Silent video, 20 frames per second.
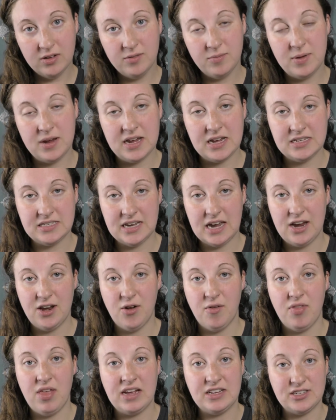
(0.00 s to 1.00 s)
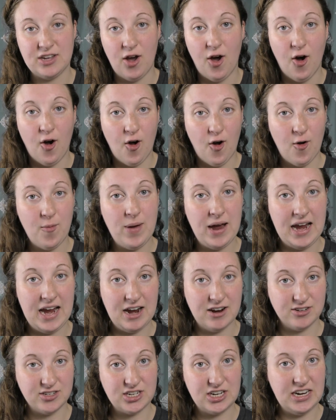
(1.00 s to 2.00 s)
because I know that's all my
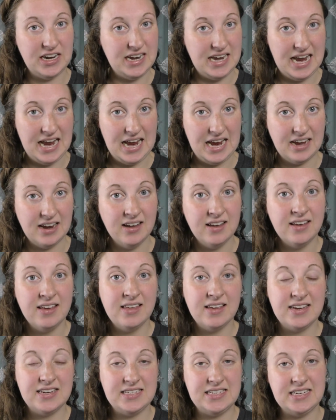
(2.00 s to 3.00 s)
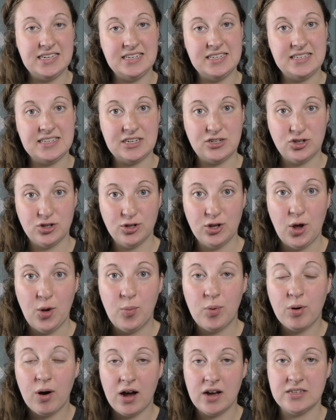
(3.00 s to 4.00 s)
hair is gonna need because it is such a low
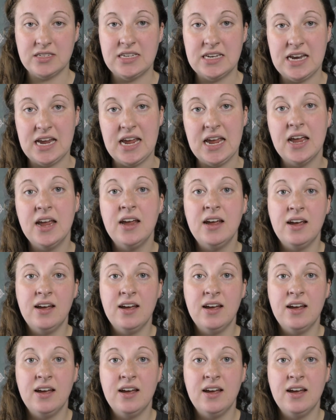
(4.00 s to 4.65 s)
porosity.